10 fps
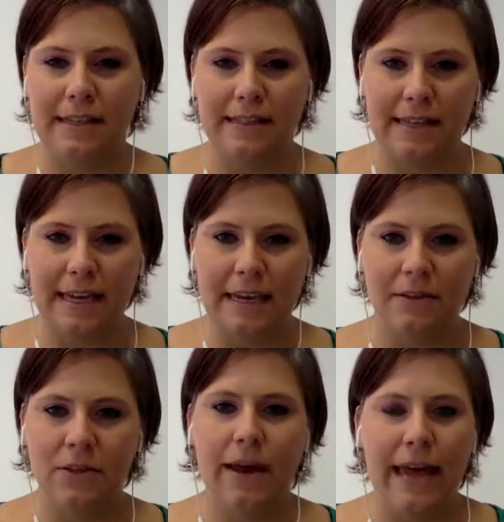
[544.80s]
D.C.
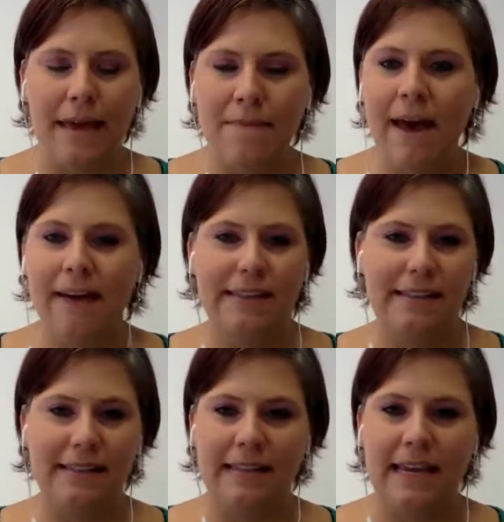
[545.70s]
So I came back to
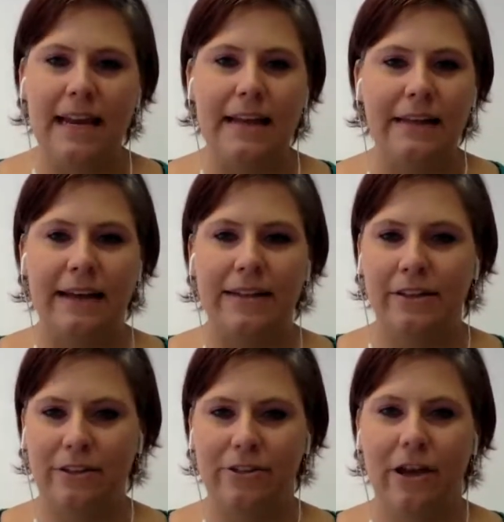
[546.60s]
D.C. and I
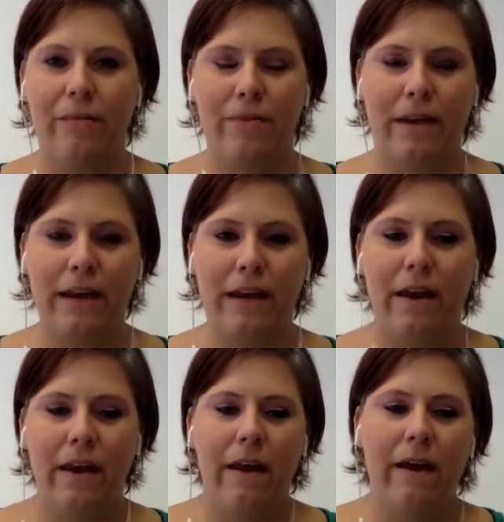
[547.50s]
took a job
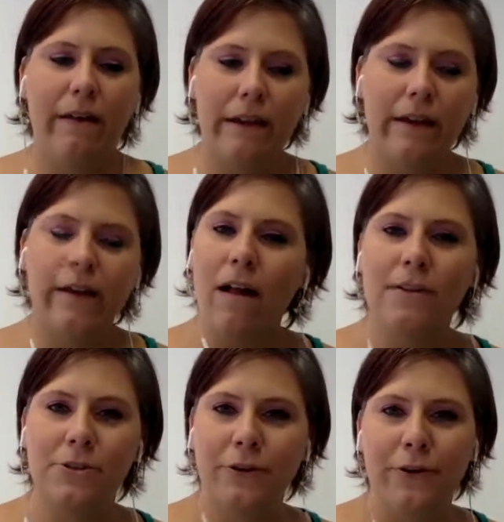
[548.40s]
leading a
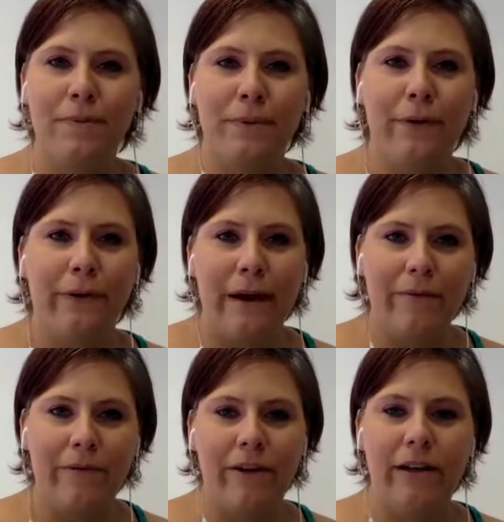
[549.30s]
college recruiting
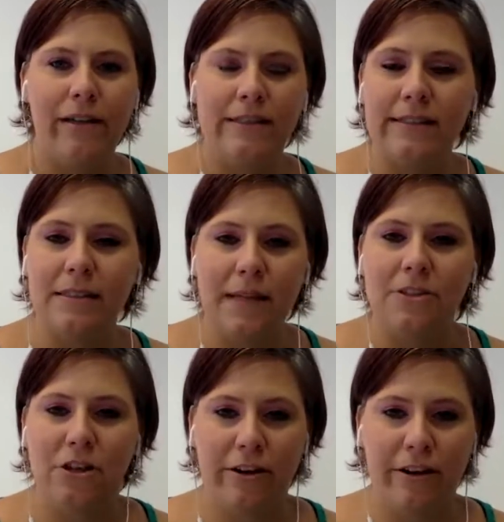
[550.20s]
program for a systems
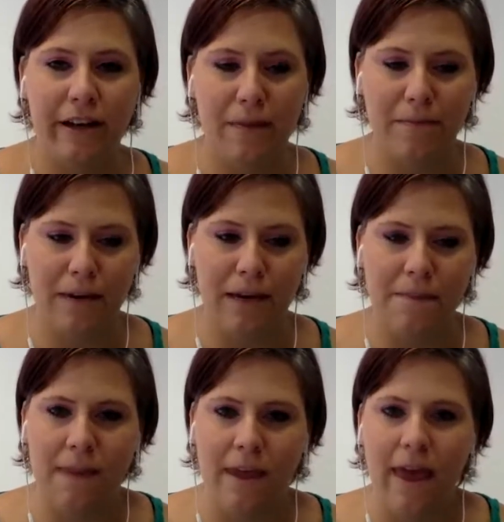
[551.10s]
engineering company,
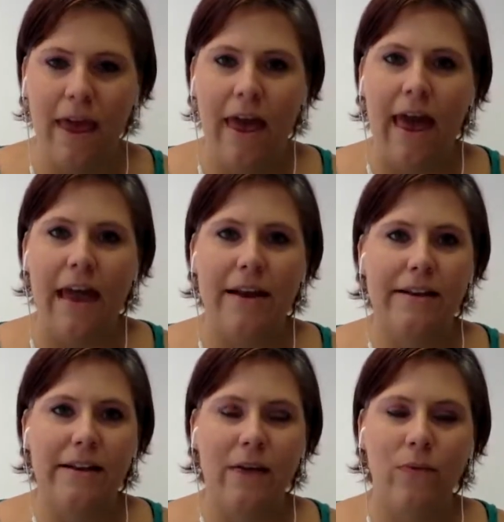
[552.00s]

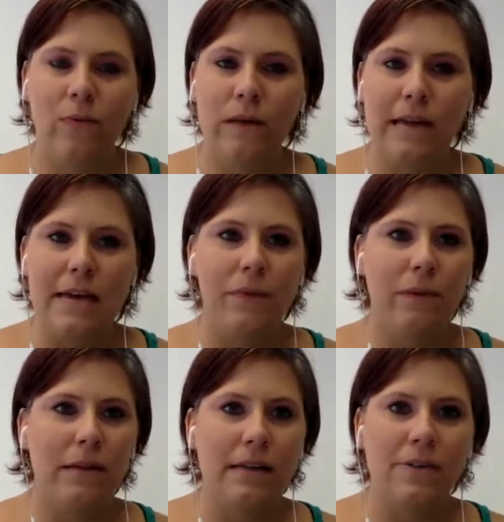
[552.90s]
and really,
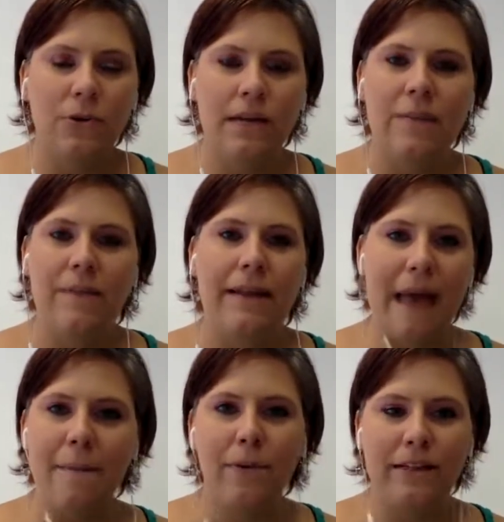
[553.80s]
really enjoyed it. But at
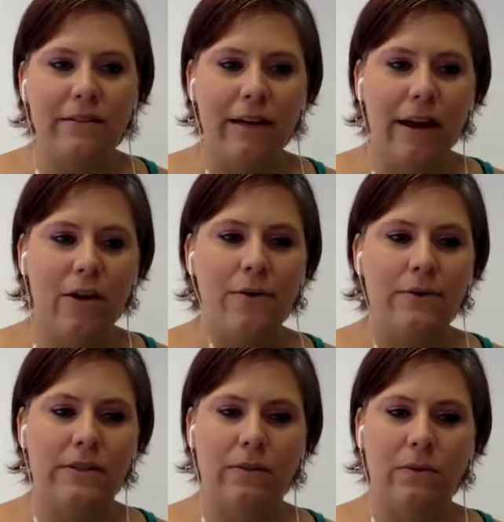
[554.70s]
that point, I
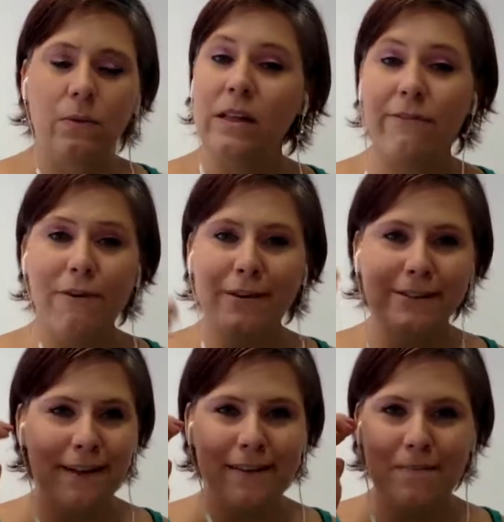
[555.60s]
was really
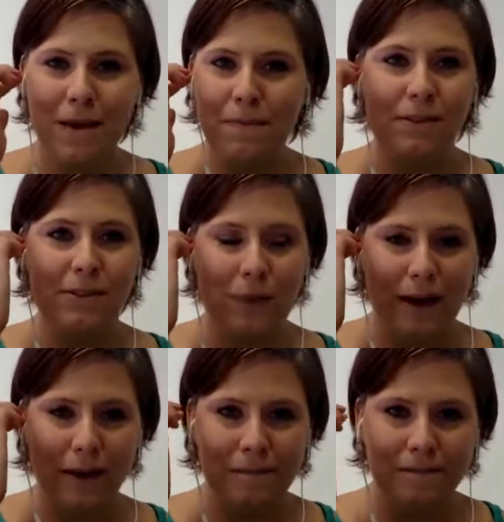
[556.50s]
focused on the people as
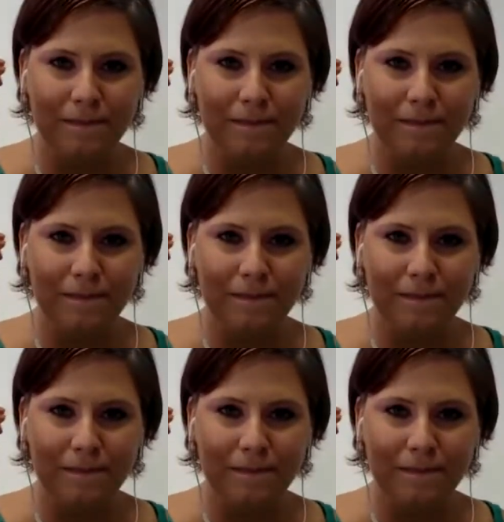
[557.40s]
well.